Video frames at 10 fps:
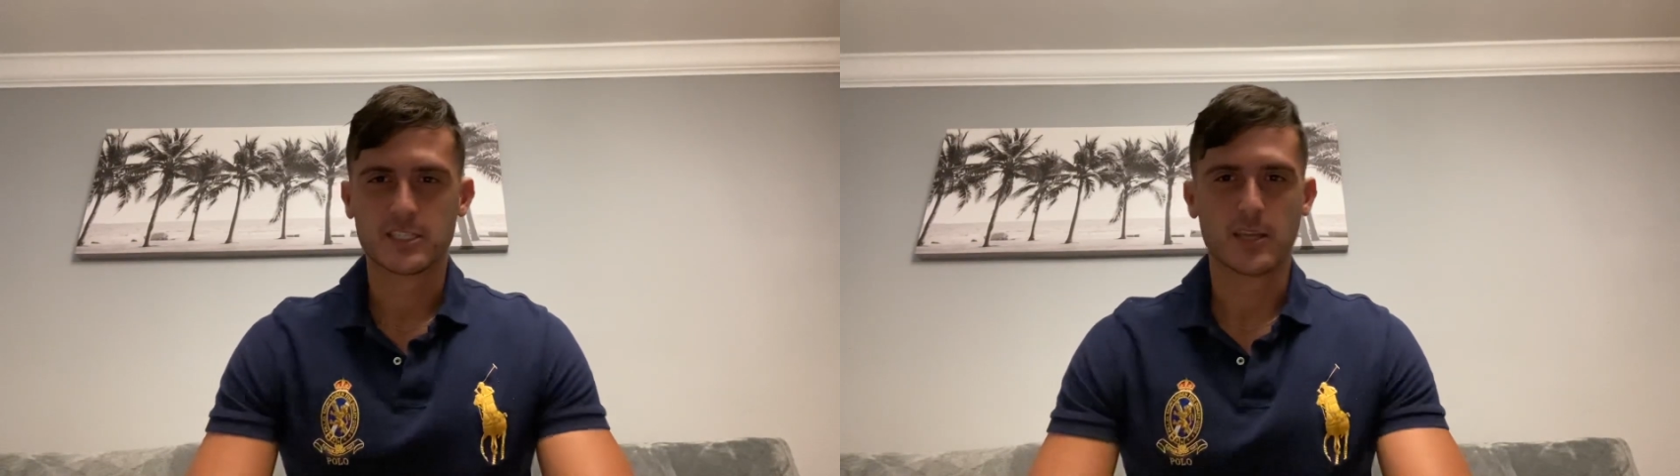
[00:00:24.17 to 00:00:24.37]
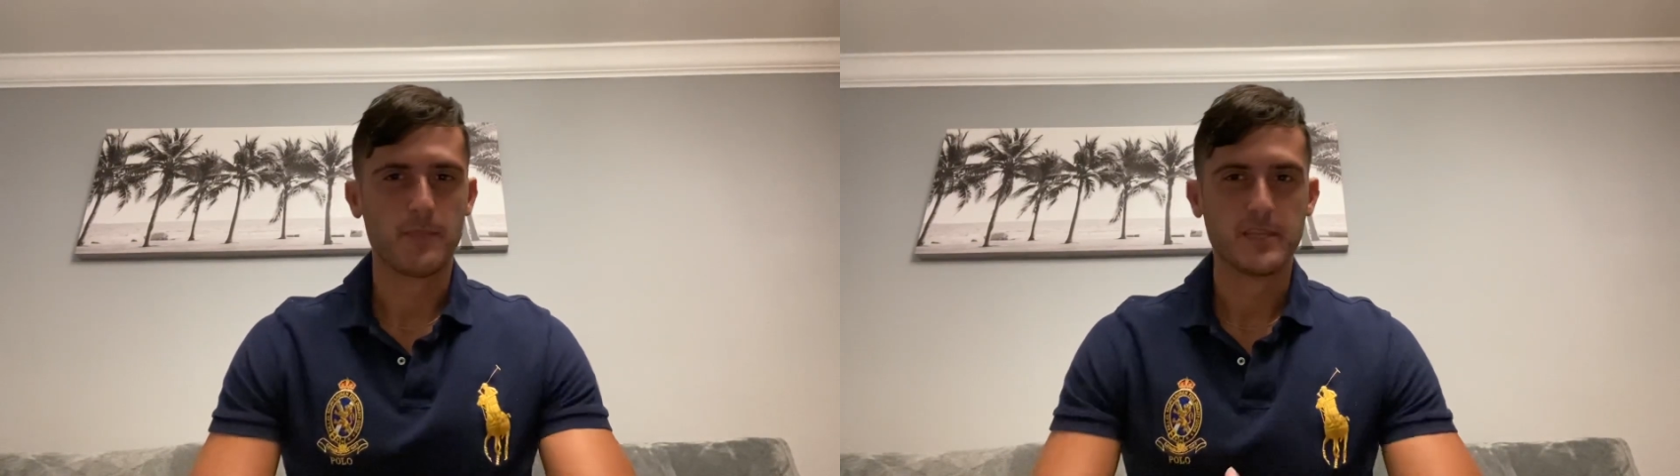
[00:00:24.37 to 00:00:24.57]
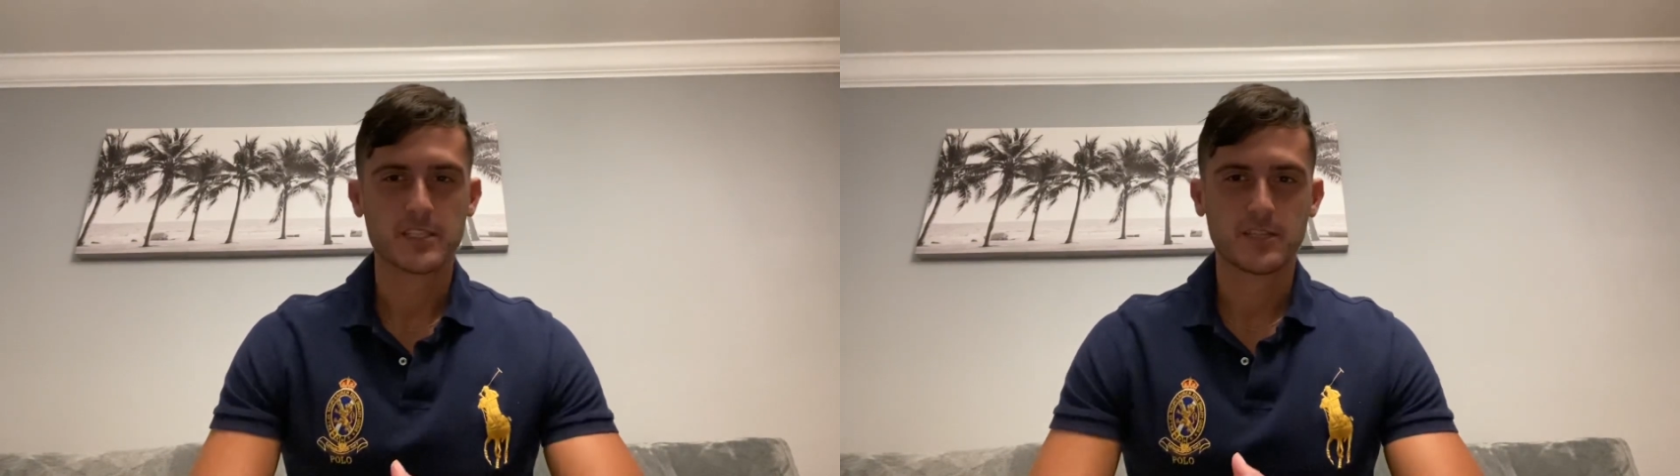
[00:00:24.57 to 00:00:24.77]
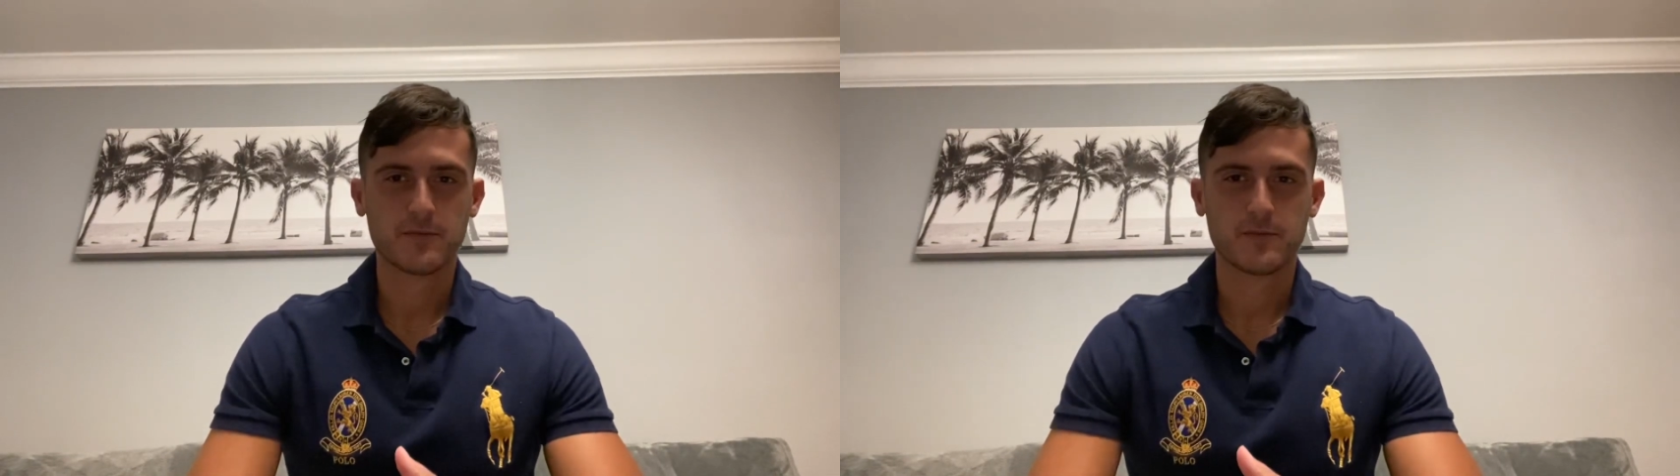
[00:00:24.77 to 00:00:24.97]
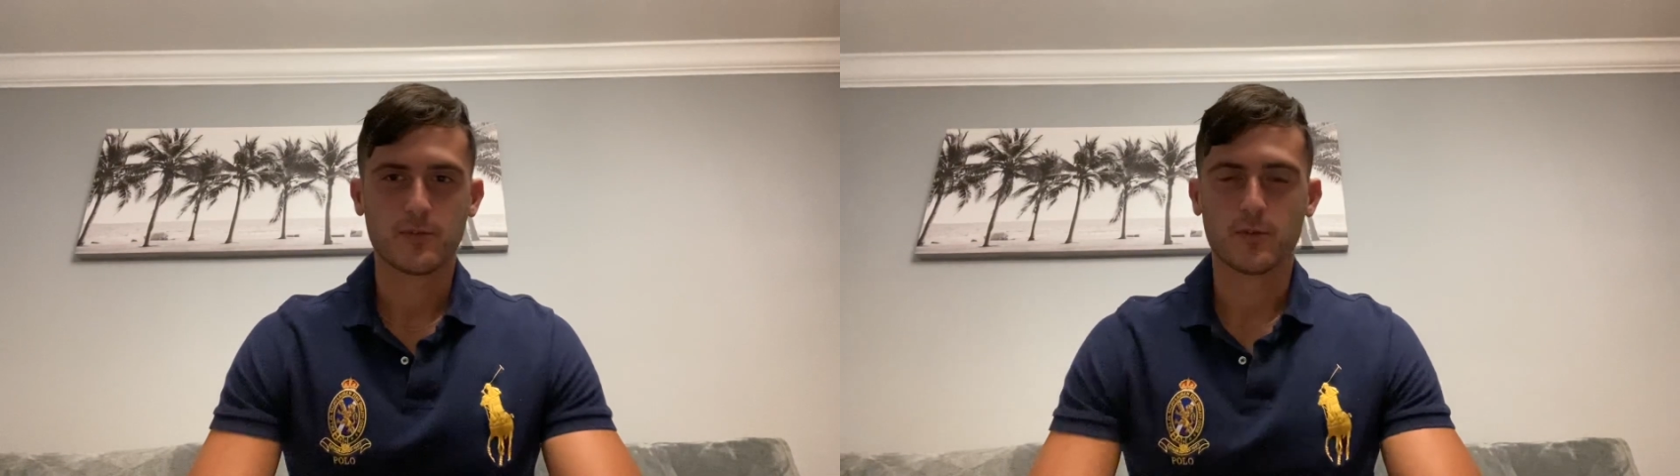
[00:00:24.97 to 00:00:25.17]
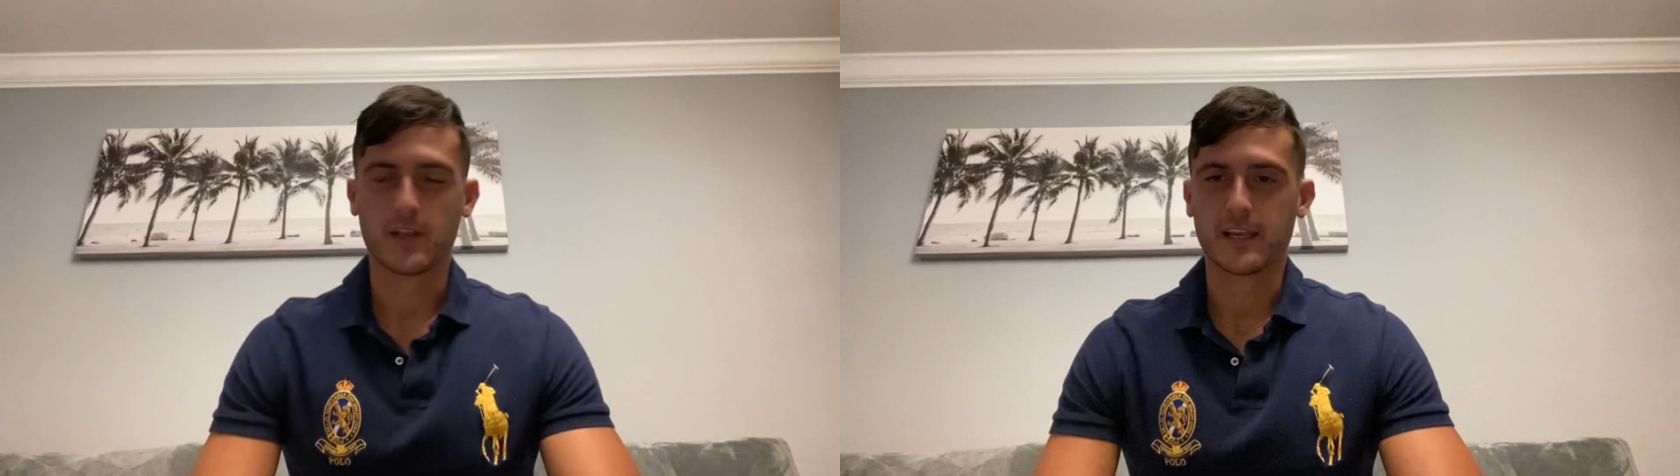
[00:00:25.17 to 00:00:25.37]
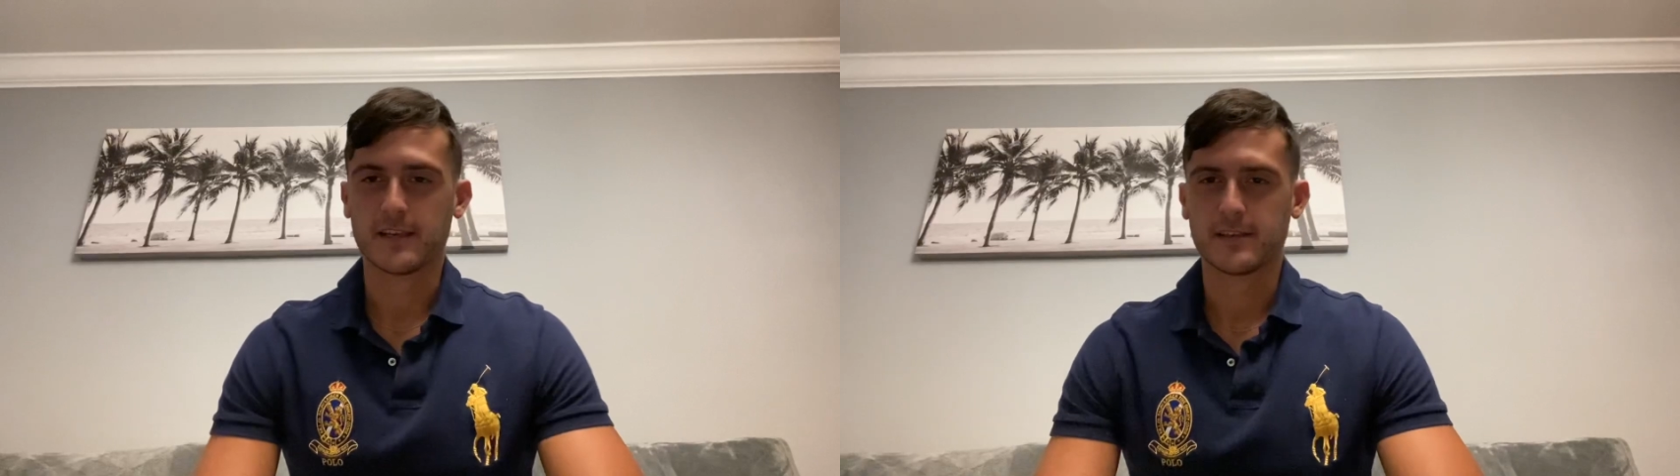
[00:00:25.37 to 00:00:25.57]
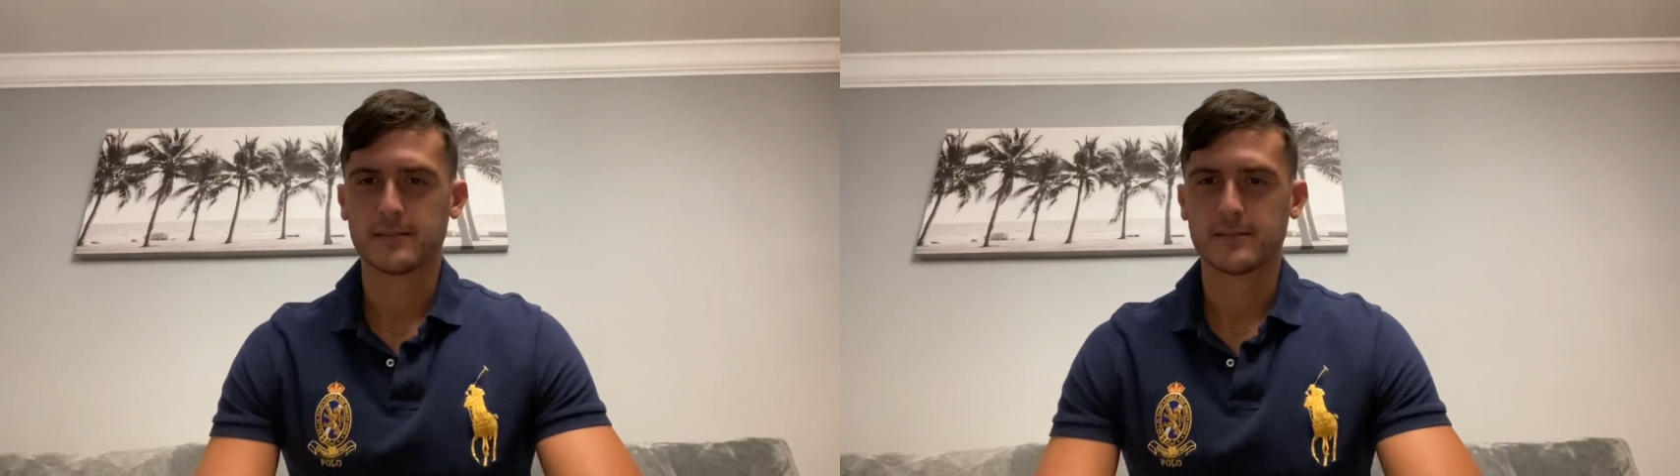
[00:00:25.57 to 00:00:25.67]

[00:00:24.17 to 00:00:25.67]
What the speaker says: submissive or like,